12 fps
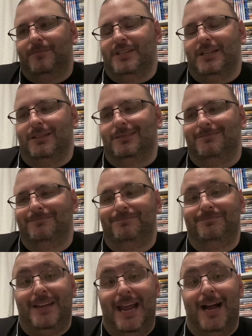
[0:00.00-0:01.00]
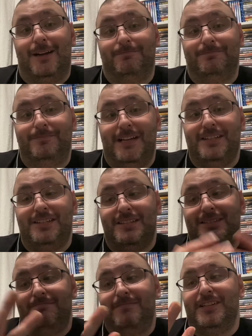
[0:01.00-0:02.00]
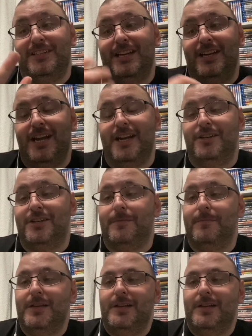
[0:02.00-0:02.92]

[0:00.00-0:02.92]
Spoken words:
So yeah, that's DisneyNature.